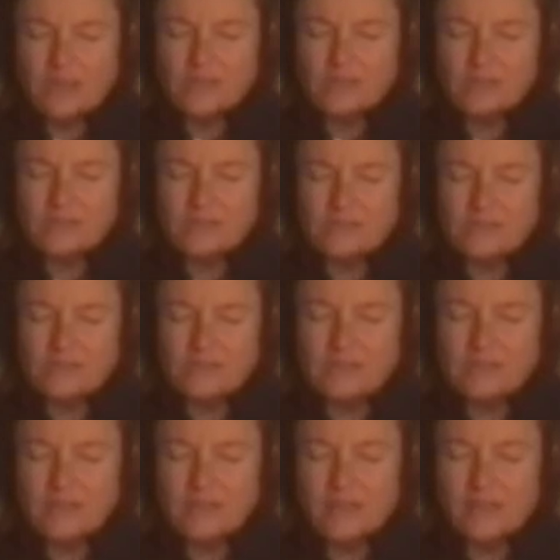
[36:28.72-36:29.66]
I
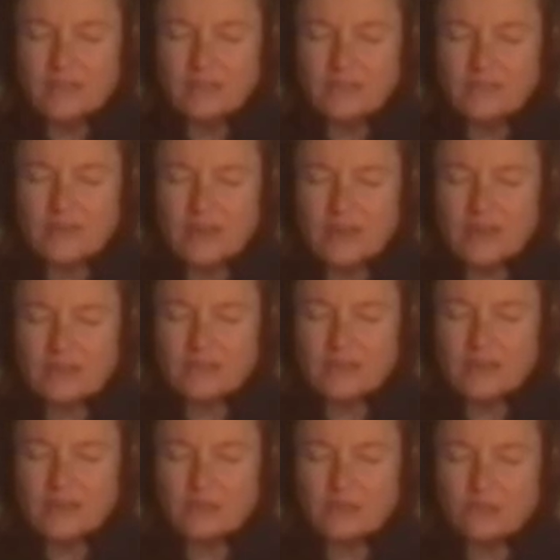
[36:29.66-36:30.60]
see like
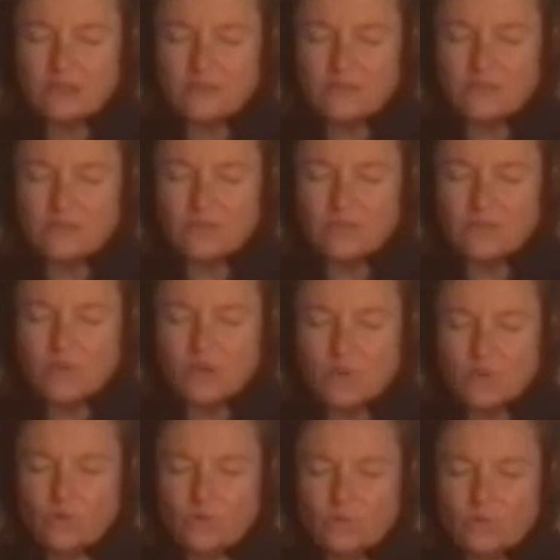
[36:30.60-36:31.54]
that. I don't even
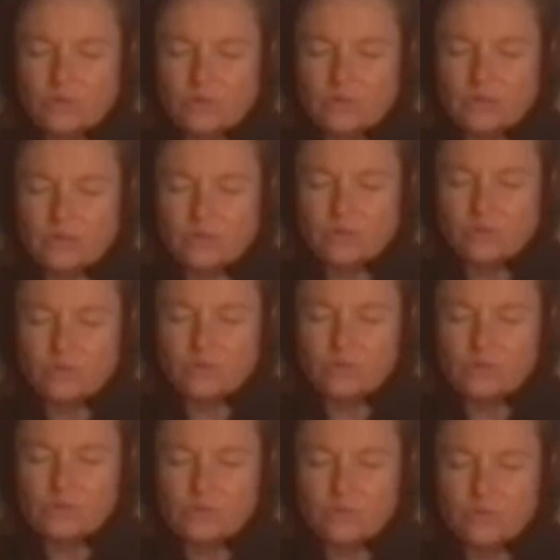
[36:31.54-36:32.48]
know the,
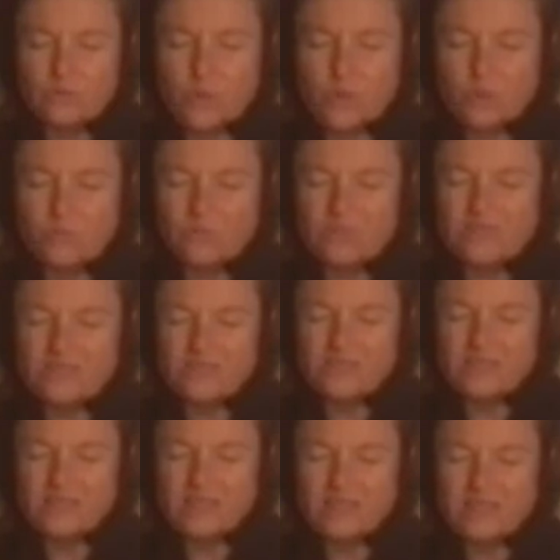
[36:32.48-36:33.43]
who is the Pope
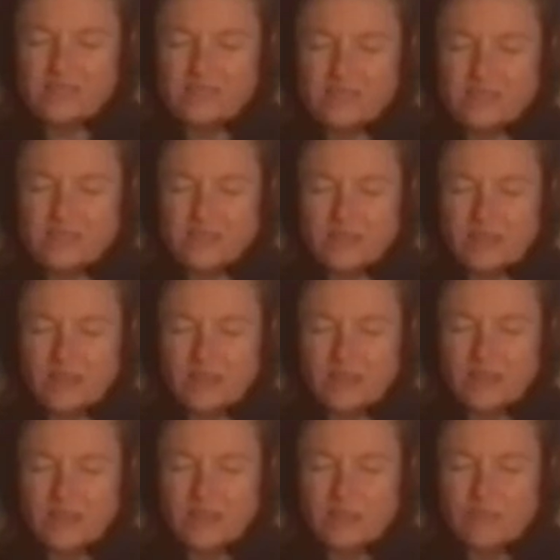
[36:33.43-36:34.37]
these days,
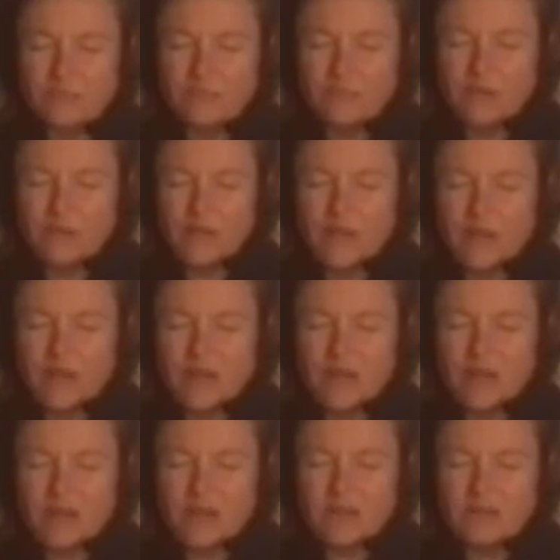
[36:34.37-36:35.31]
but
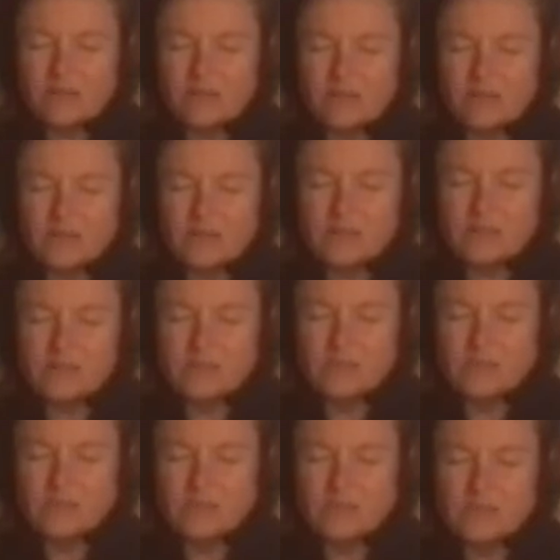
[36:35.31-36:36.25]

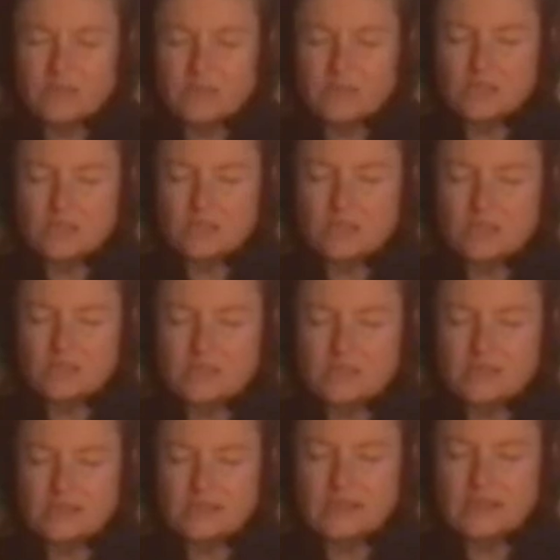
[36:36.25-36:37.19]
his his his
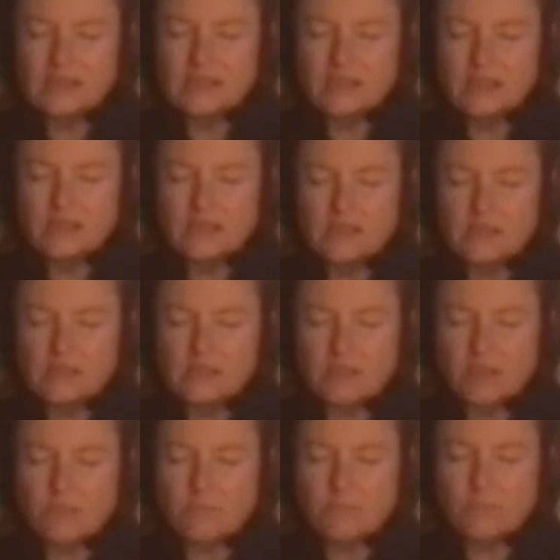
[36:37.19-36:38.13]
skin is
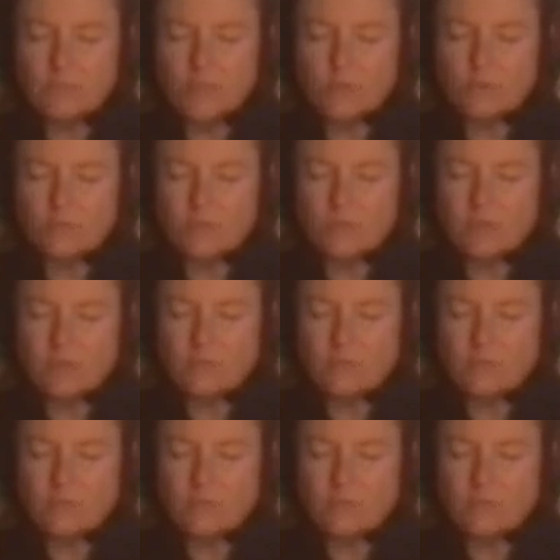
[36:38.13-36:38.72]
like burned